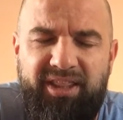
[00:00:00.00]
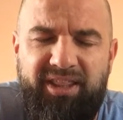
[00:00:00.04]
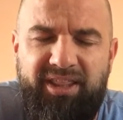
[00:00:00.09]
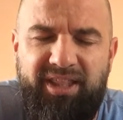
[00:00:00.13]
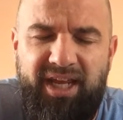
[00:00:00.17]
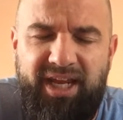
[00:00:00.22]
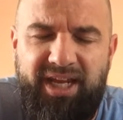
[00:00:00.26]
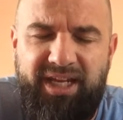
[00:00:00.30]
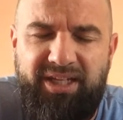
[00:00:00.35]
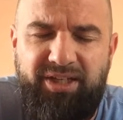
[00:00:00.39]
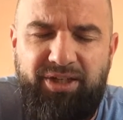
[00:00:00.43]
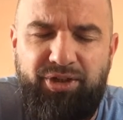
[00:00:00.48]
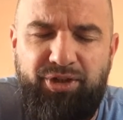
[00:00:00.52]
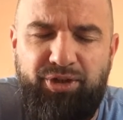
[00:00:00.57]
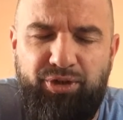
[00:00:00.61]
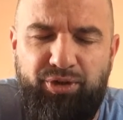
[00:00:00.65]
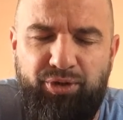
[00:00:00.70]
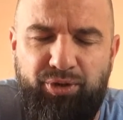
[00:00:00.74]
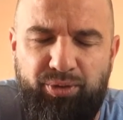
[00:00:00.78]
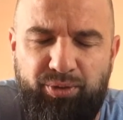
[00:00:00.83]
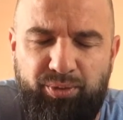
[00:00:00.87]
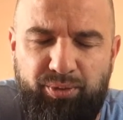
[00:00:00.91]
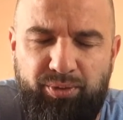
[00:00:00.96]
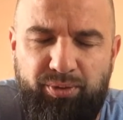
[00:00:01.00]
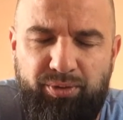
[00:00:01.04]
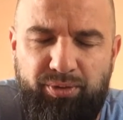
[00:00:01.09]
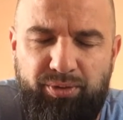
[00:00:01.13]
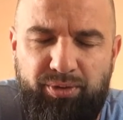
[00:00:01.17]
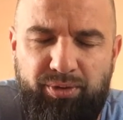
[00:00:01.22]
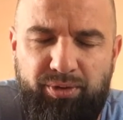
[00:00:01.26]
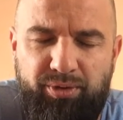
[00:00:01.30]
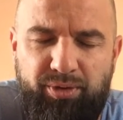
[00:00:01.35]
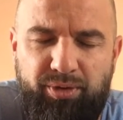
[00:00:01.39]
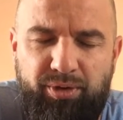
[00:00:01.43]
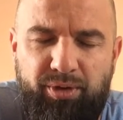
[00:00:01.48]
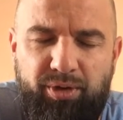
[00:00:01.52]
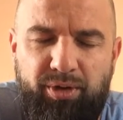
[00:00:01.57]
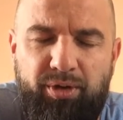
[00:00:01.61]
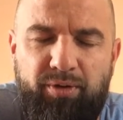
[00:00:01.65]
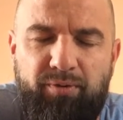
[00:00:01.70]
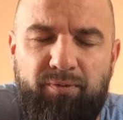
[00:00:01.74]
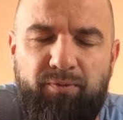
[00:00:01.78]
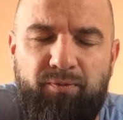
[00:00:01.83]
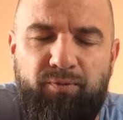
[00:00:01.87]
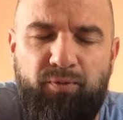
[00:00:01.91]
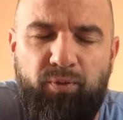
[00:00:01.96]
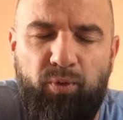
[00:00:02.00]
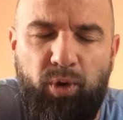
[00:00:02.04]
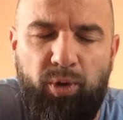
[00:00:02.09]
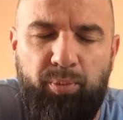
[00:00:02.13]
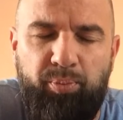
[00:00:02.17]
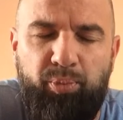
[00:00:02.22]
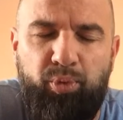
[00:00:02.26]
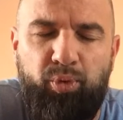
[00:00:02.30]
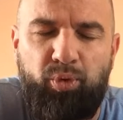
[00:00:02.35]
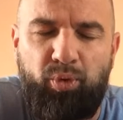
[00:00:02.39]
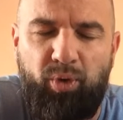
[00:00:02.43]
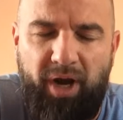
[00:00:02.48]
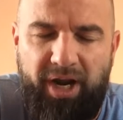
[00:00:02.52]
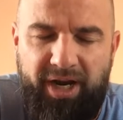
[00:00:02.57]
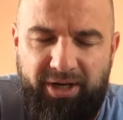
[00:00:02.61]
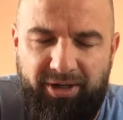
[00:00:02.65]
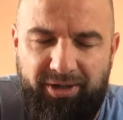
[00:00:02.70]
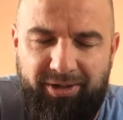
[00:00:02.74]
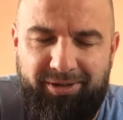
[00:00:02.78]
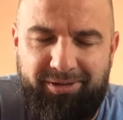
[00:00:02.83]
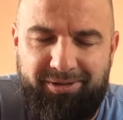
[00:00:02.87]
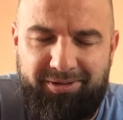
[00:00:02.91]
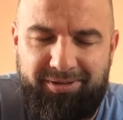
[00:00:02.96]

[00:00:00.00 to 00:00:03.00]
thank you for prayer.